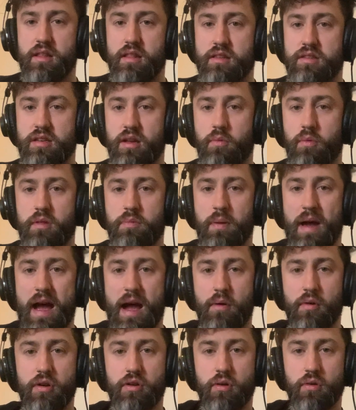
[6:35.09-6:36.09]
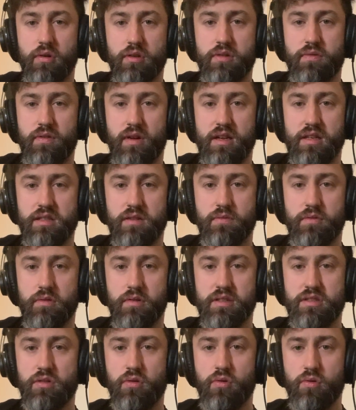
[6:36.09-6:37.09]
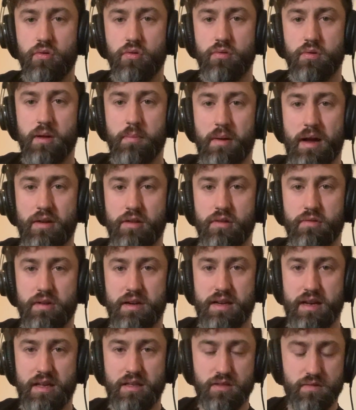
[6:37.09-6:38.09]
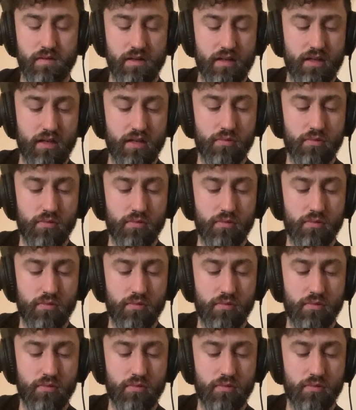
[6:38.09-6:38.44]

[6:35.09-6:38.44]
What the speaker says: So with power chords, first of all, it's all about your index finger.